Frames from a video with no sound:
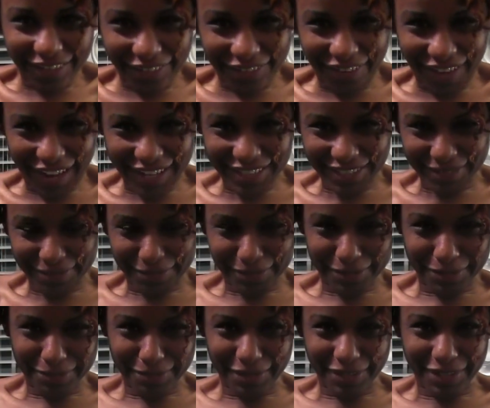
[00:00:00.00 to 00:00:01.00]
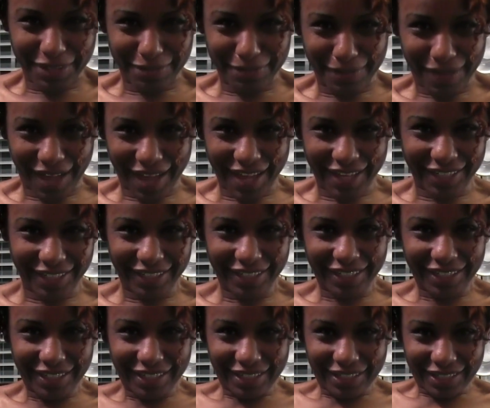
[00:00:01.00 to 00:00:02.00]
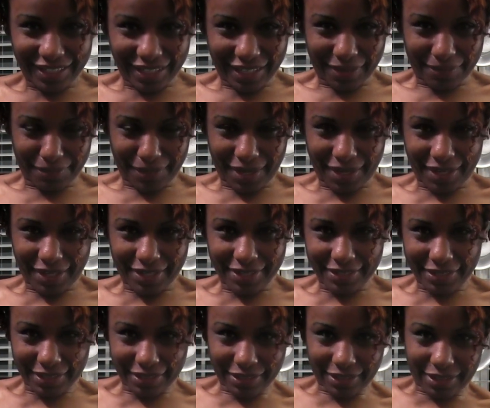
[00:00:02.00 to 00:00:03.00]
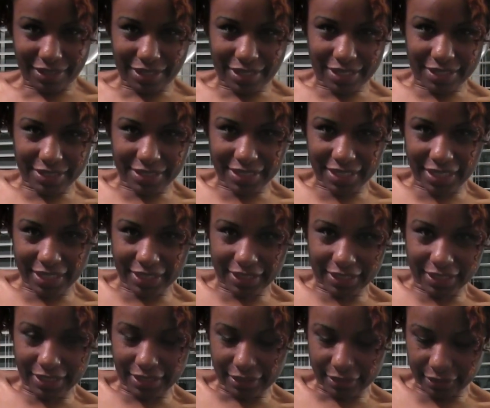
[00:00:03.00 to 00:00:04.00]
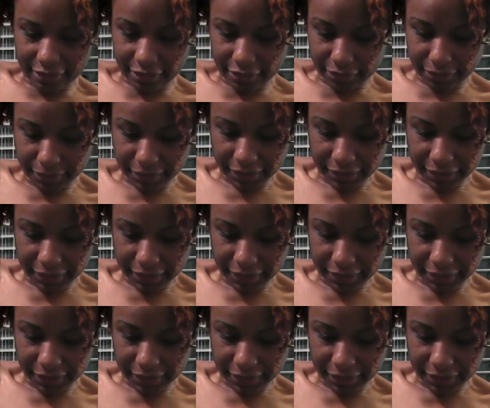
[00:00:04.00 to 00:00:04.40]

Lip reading: up quite some room on your body. Like mine's, I gotta tuck it in a little